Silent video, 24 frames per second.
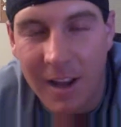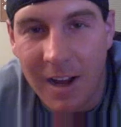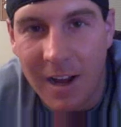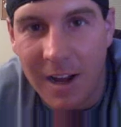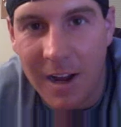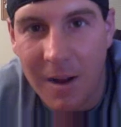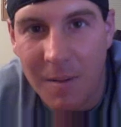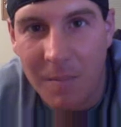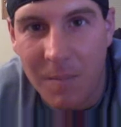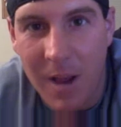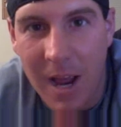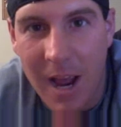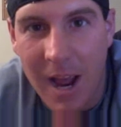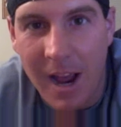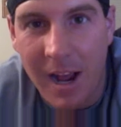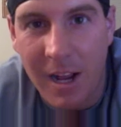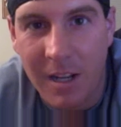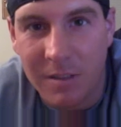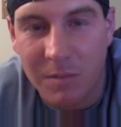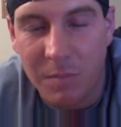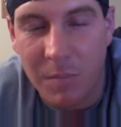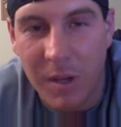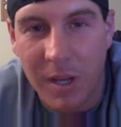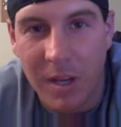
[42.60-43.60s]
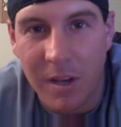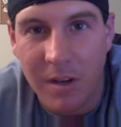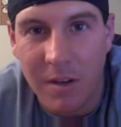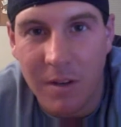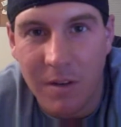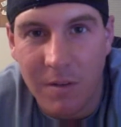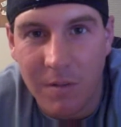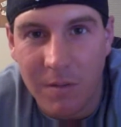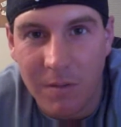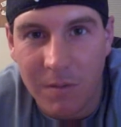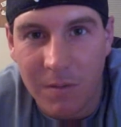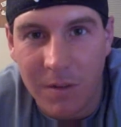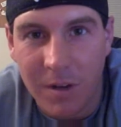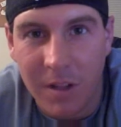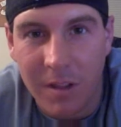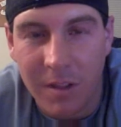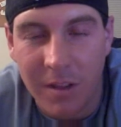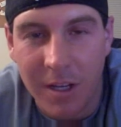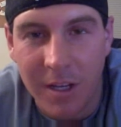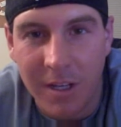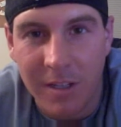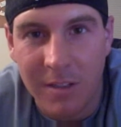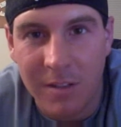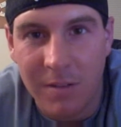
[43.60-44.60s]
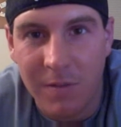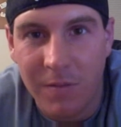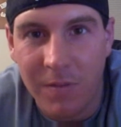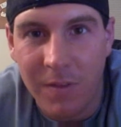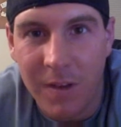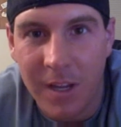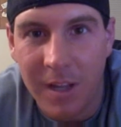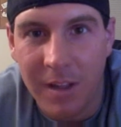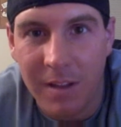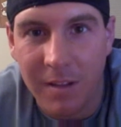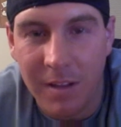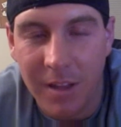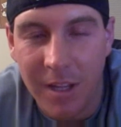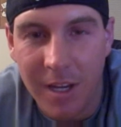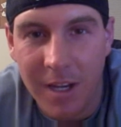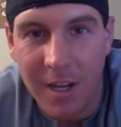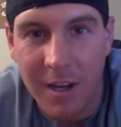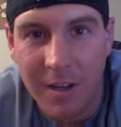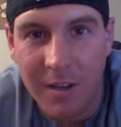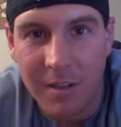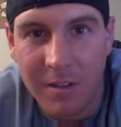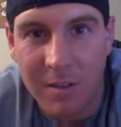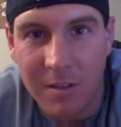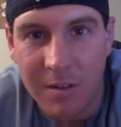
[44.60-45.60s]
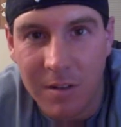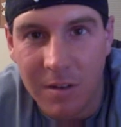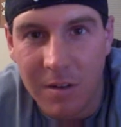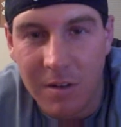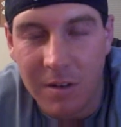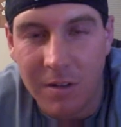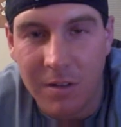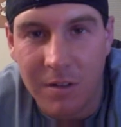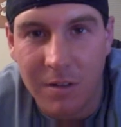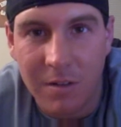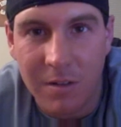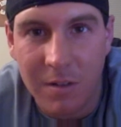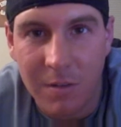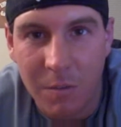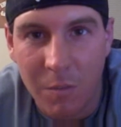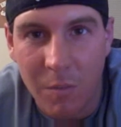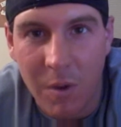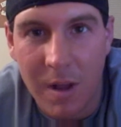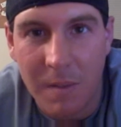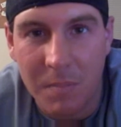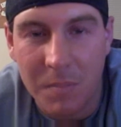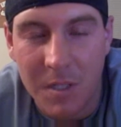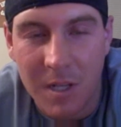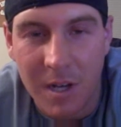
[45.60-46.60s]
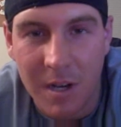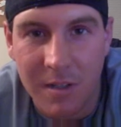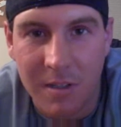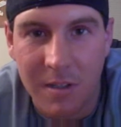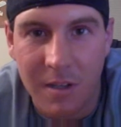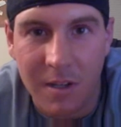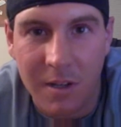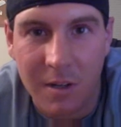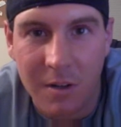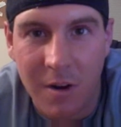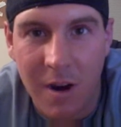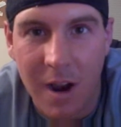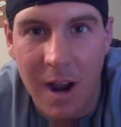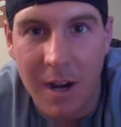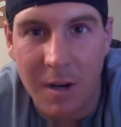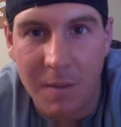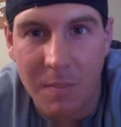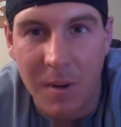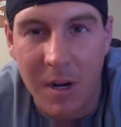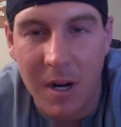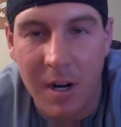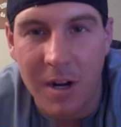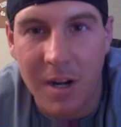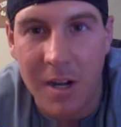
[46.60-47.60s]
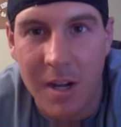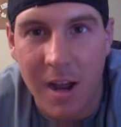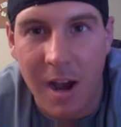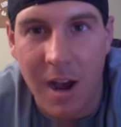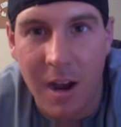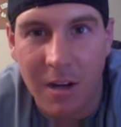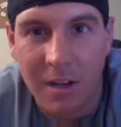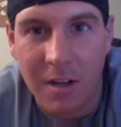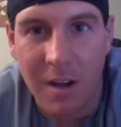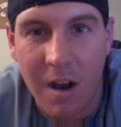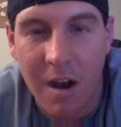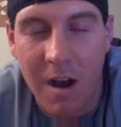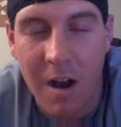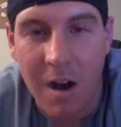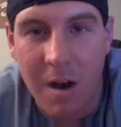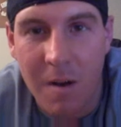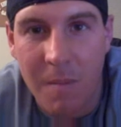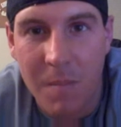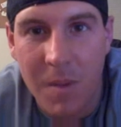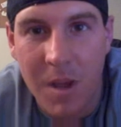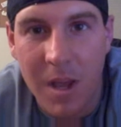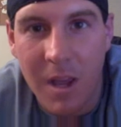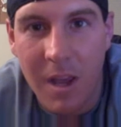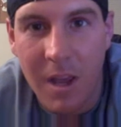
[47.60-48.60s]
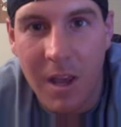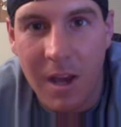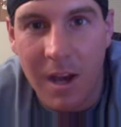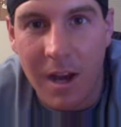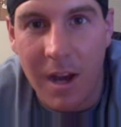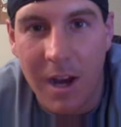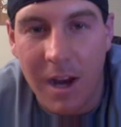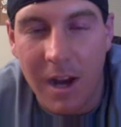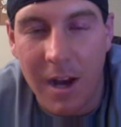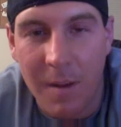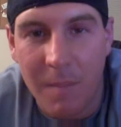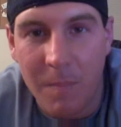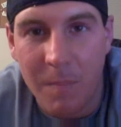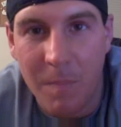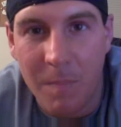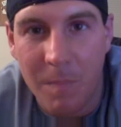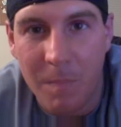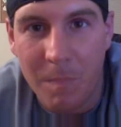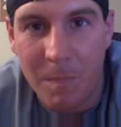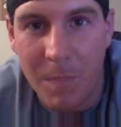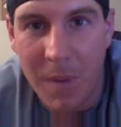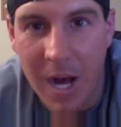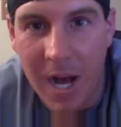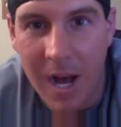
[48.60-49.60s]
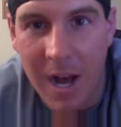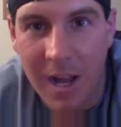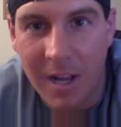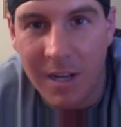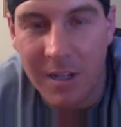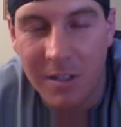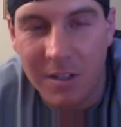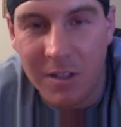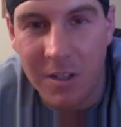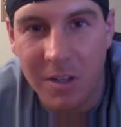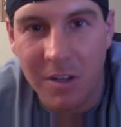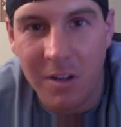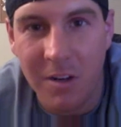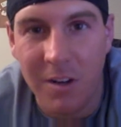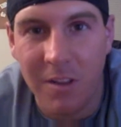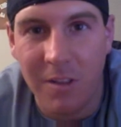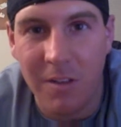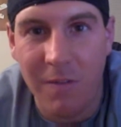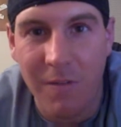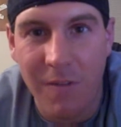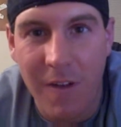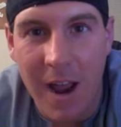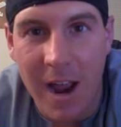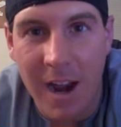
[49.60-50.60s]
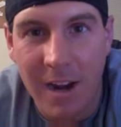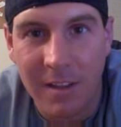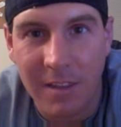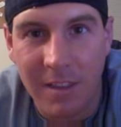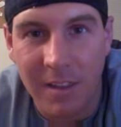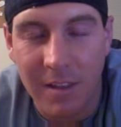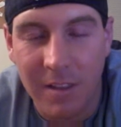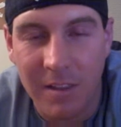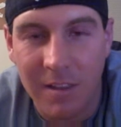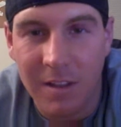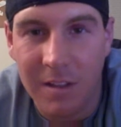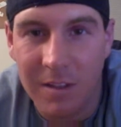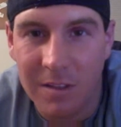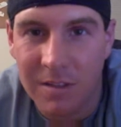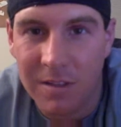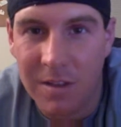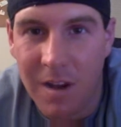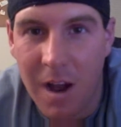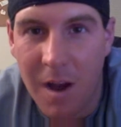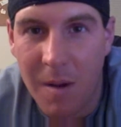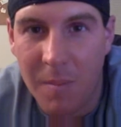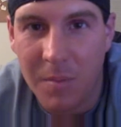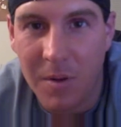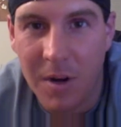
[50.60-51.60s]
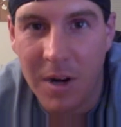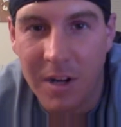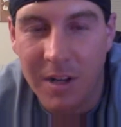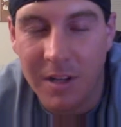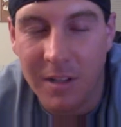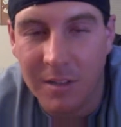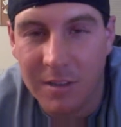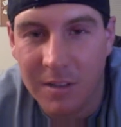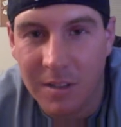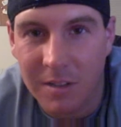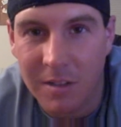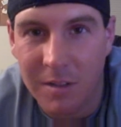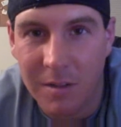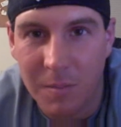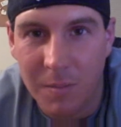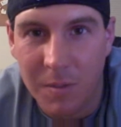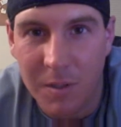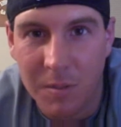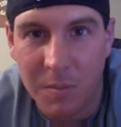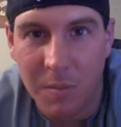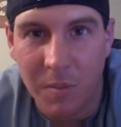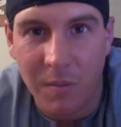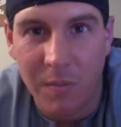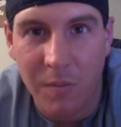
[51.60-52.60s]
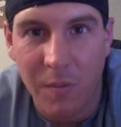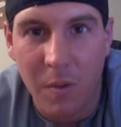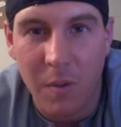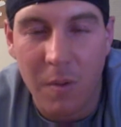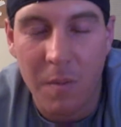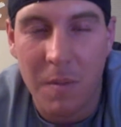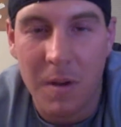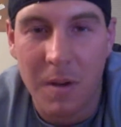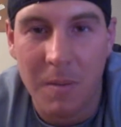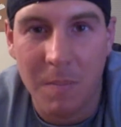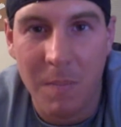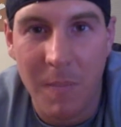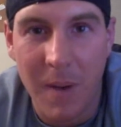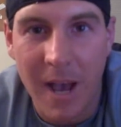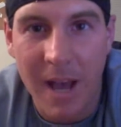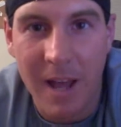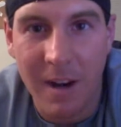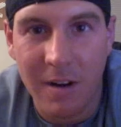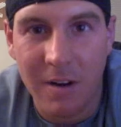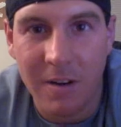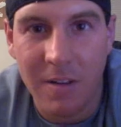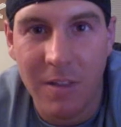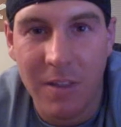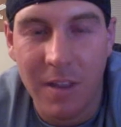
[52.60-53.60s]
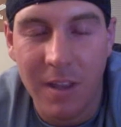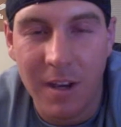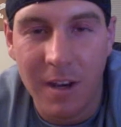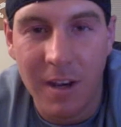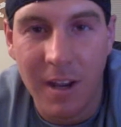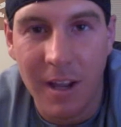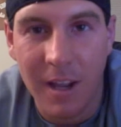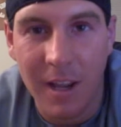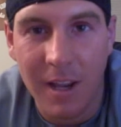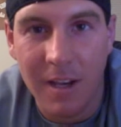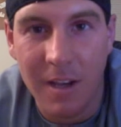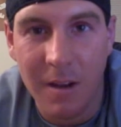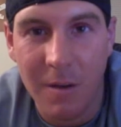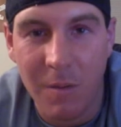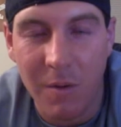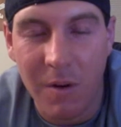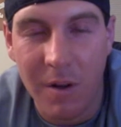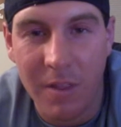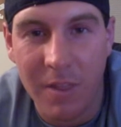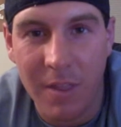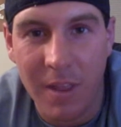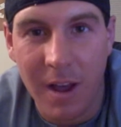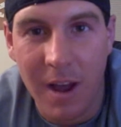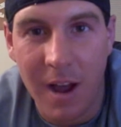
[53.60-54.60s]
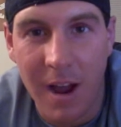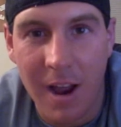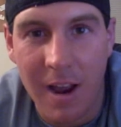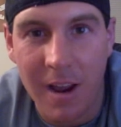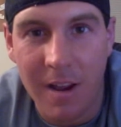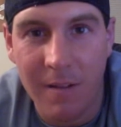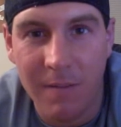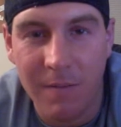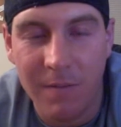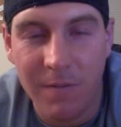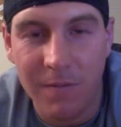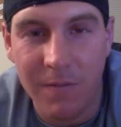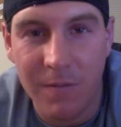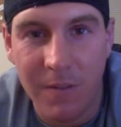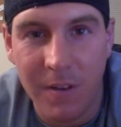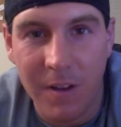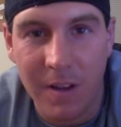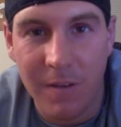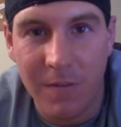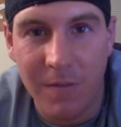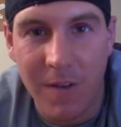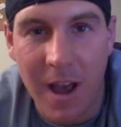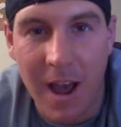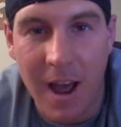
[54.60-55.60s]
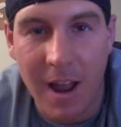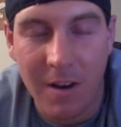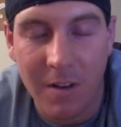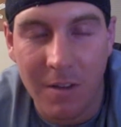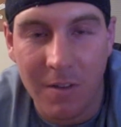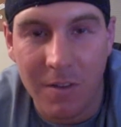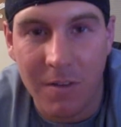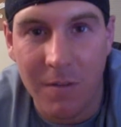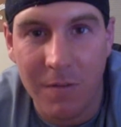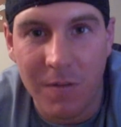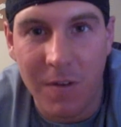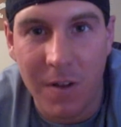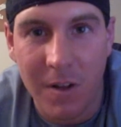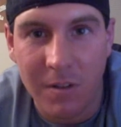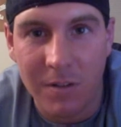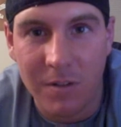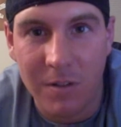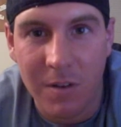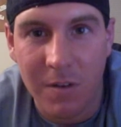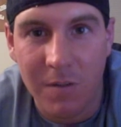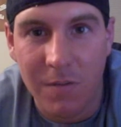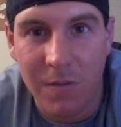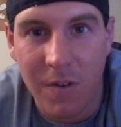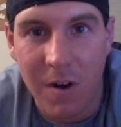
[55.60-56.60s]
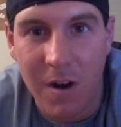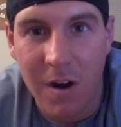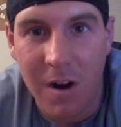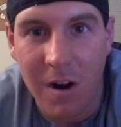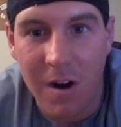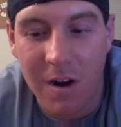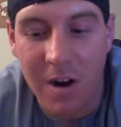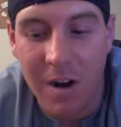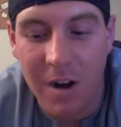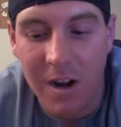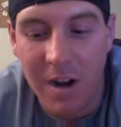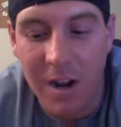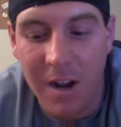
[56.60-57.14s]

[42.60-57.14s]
um, has been released via leaks on websites like crackberry.com. Uh, but due to the fact that this operating system is performing better than anyone that I have, have had on the phone so far,